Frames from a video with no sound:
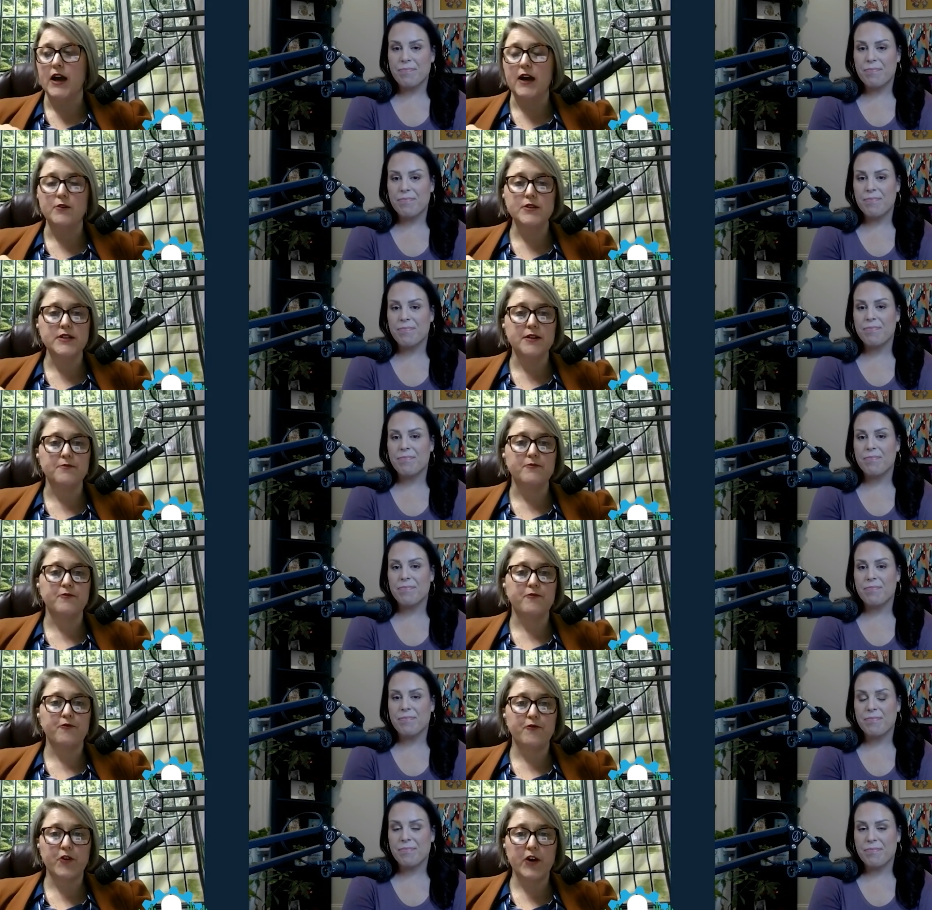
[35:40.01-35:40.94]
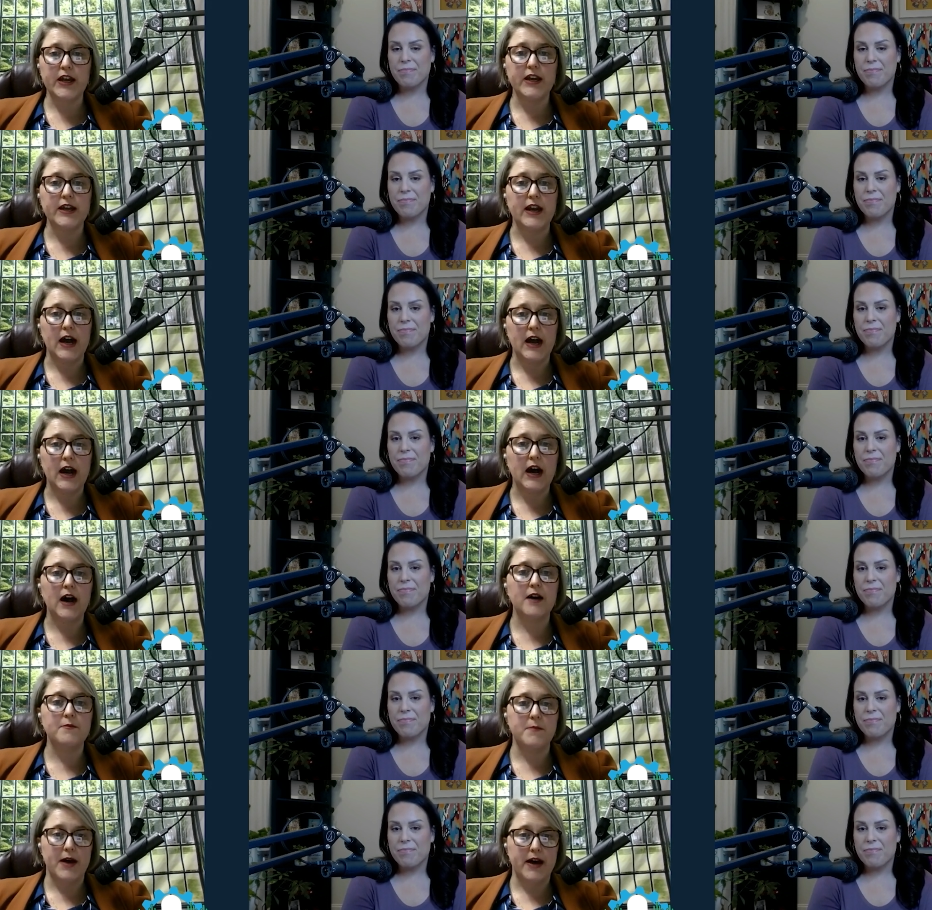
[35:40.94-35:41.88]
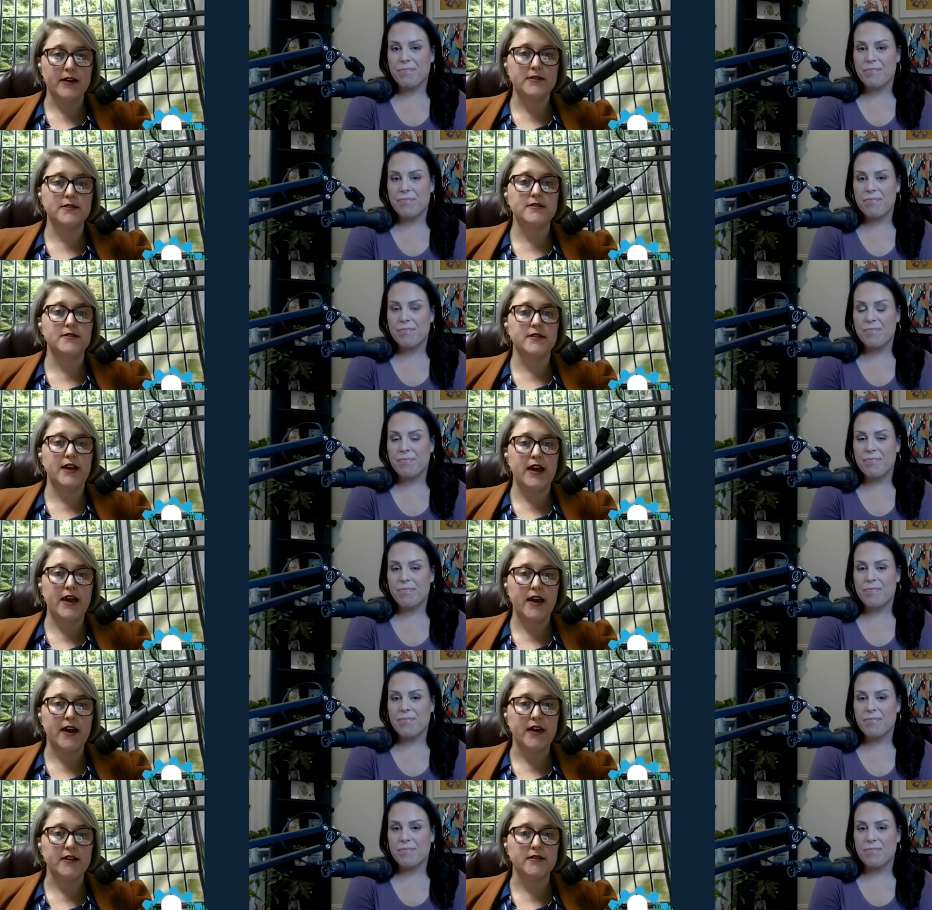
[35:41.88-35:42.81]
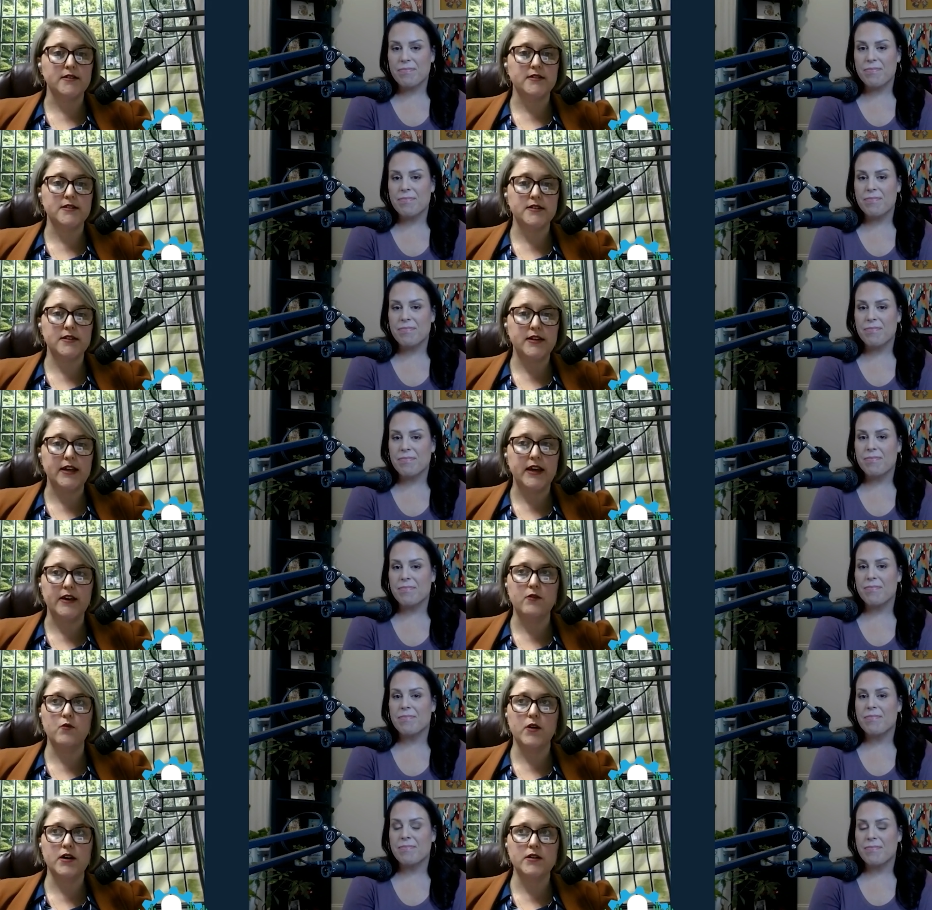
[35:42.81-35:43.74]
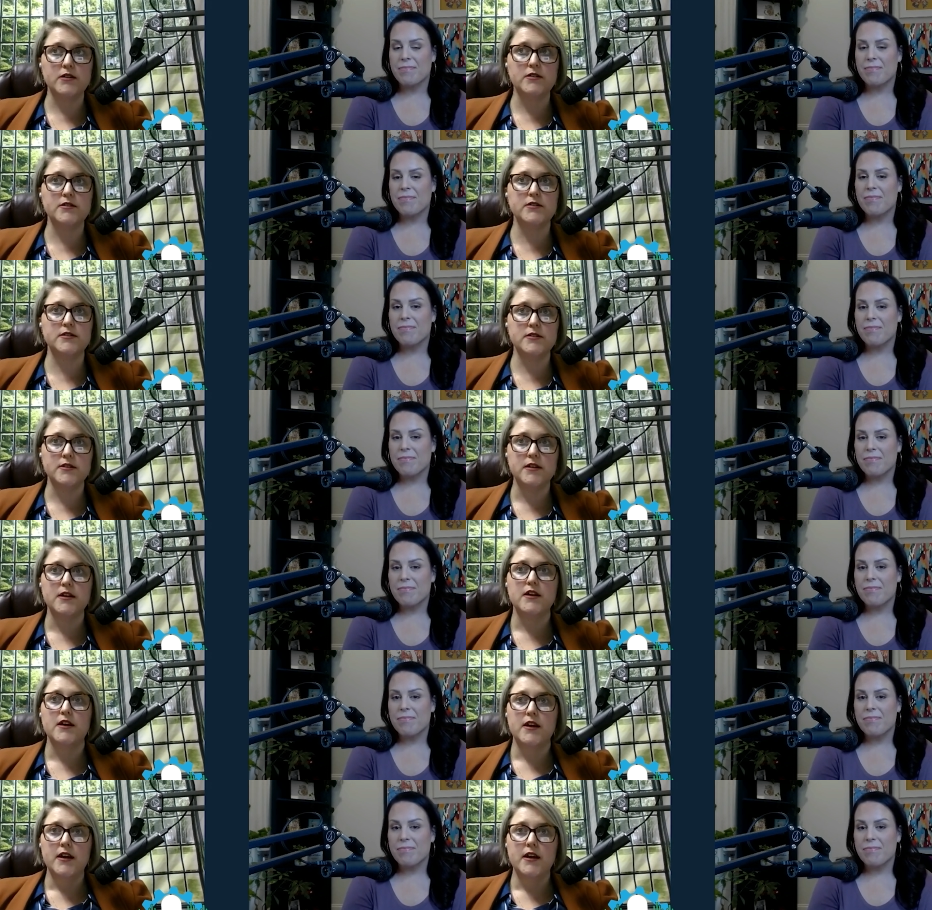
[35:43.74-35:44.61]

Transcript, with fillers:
Speaker 1: I was a freaking hot mess. And it was,